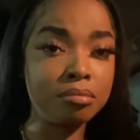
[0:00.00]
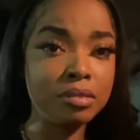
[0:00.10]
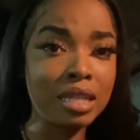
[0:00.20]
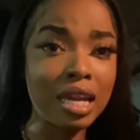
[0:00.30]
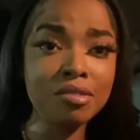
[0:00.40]

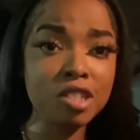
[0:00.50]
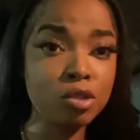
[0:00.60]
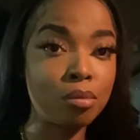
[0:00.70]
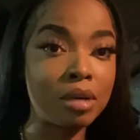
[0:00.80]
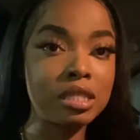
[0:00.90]
Not even just
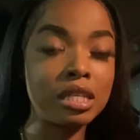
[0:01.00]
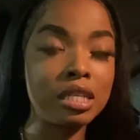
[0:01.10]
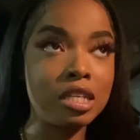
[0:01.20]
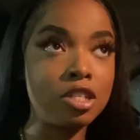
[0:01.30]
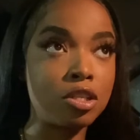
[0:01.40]
the
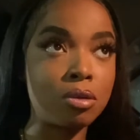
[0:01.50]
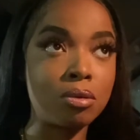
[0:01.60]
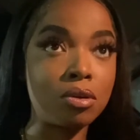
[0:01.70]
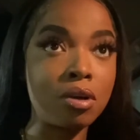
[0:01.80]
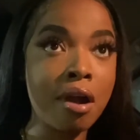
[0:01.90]
bartending in
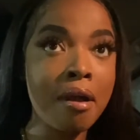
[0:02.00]
general.